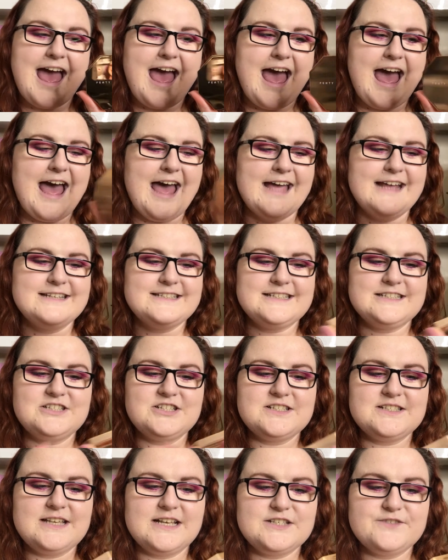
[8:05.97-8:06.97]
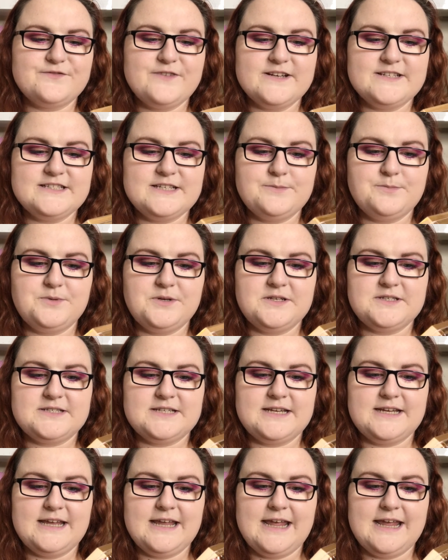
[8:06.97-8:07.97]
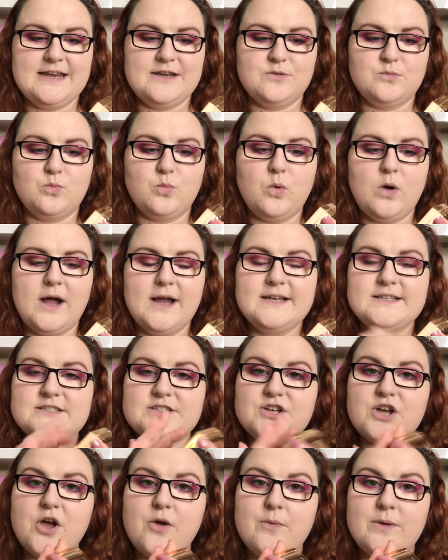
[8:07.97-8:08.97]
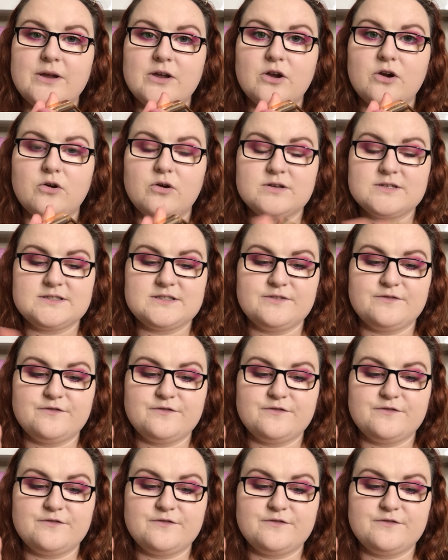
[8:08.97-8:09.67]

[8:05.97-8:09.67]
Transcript: And it just has Fenty Beauty in white going across the